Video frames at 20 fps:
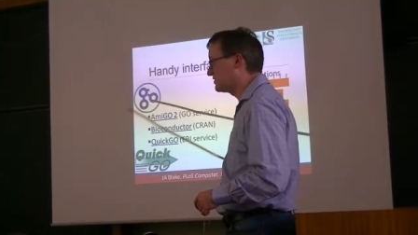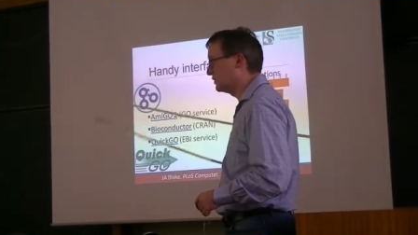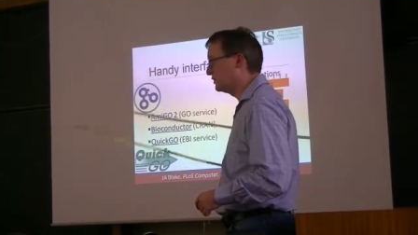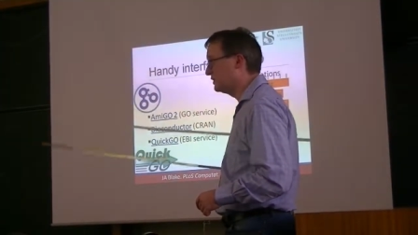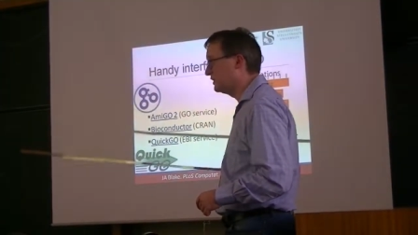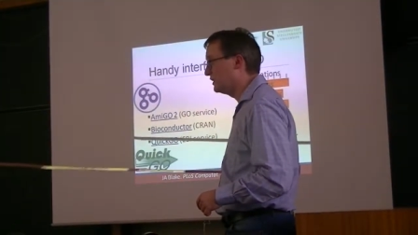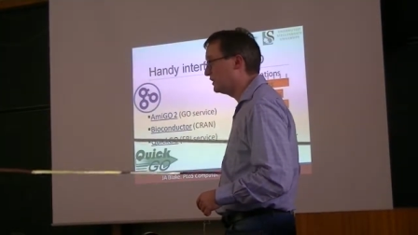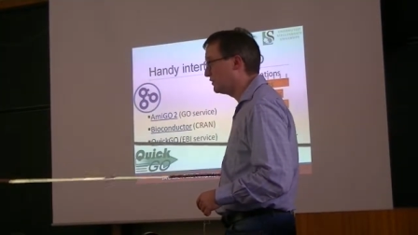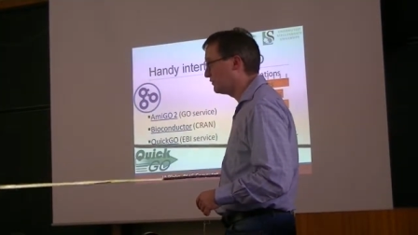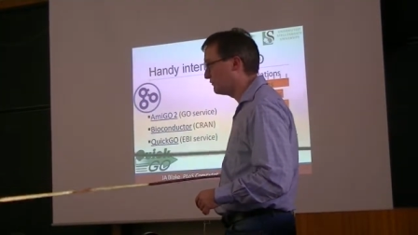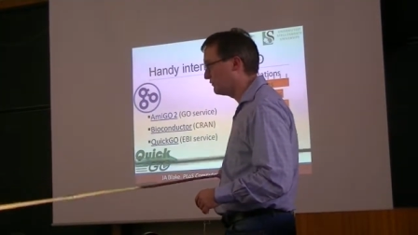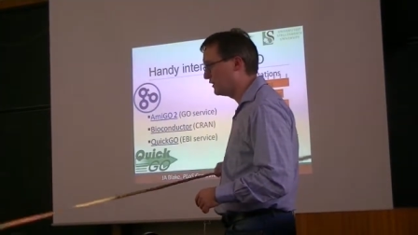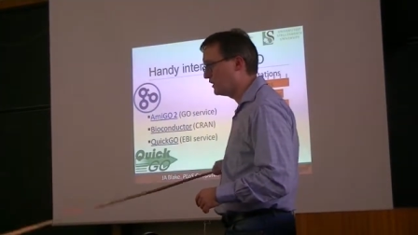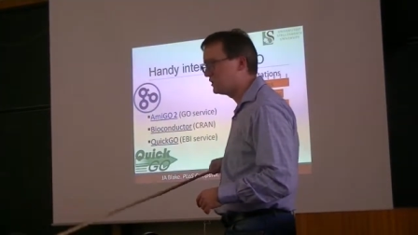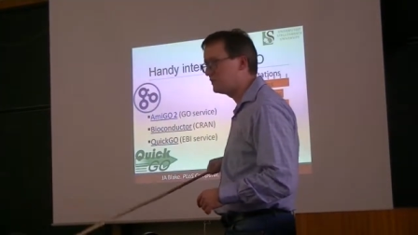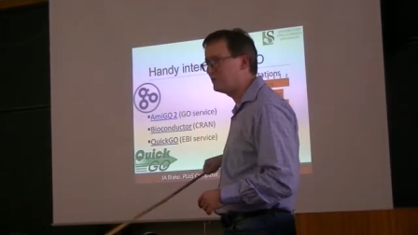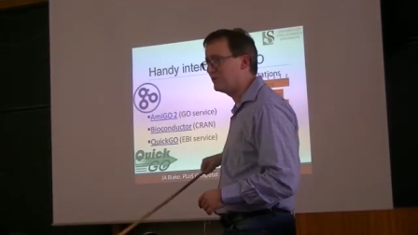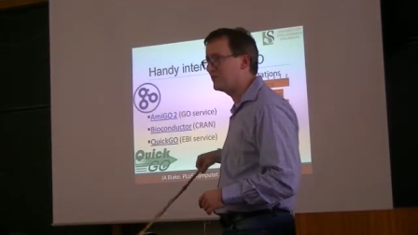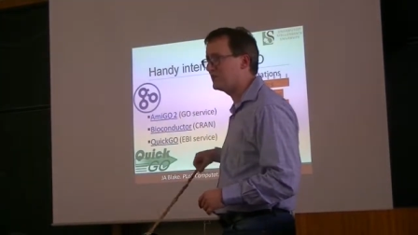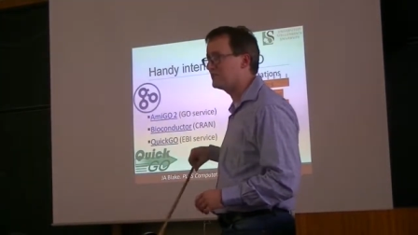certainly your
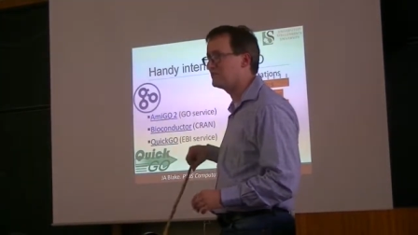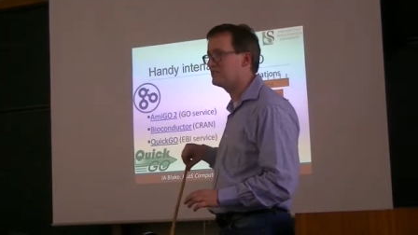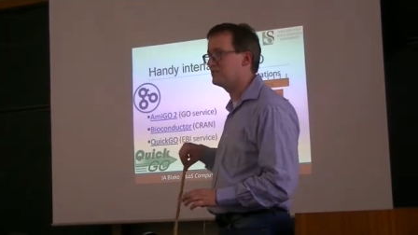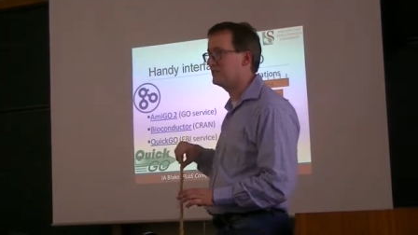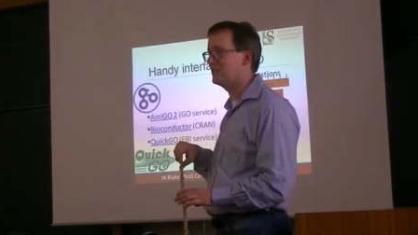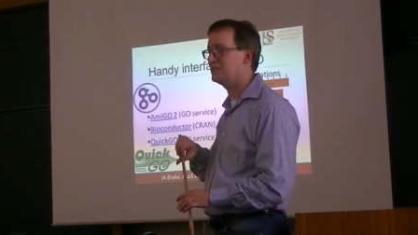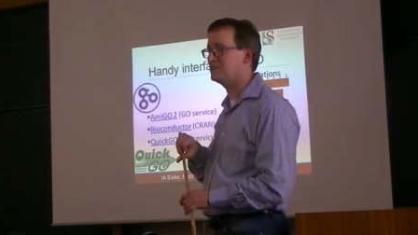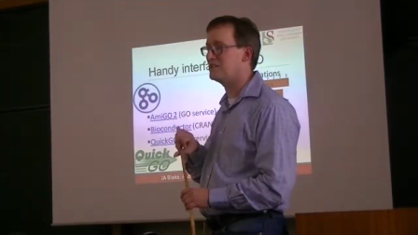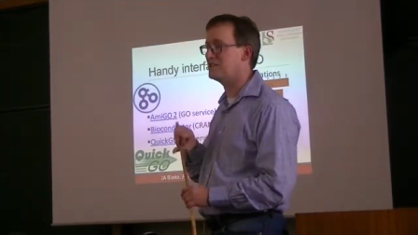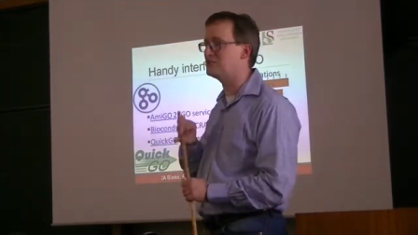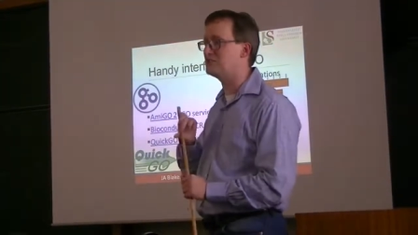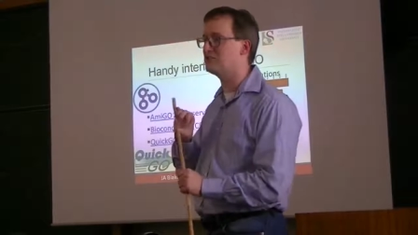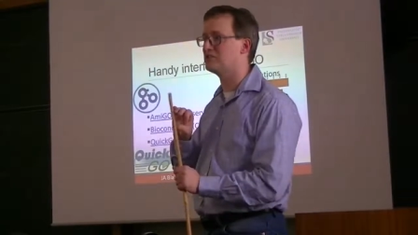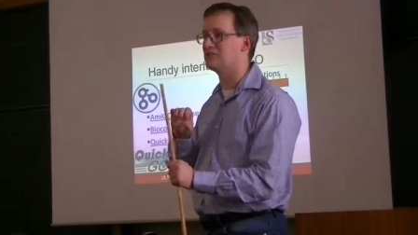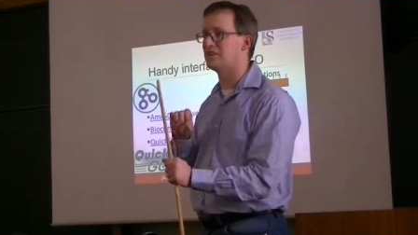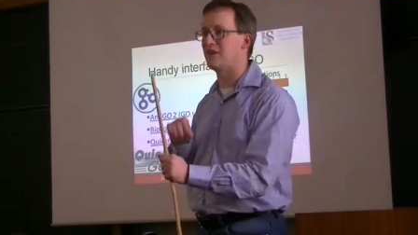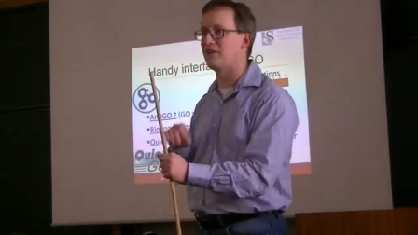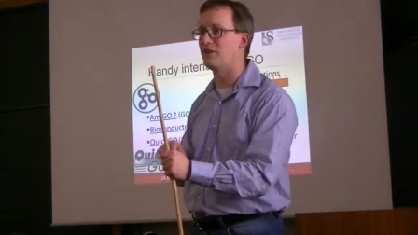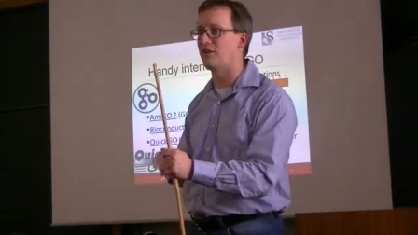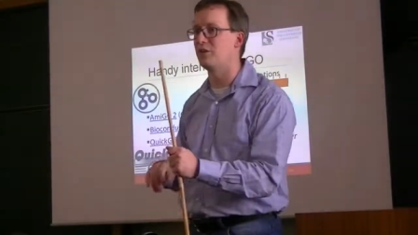friend because it
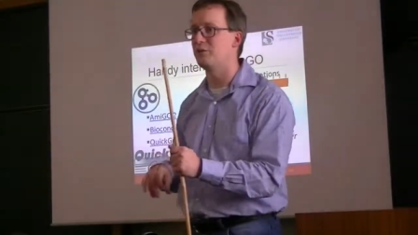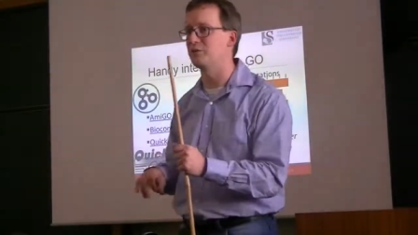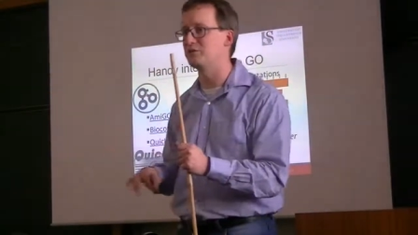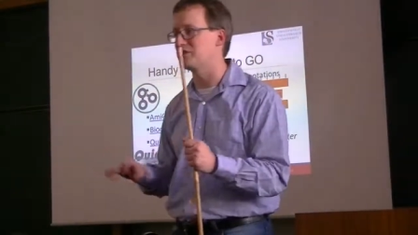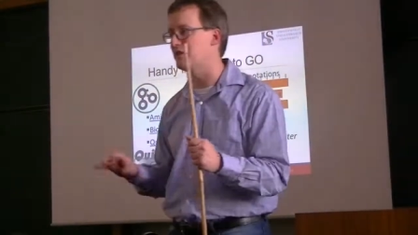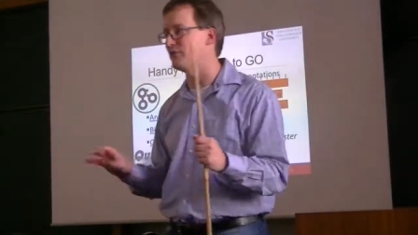touches almost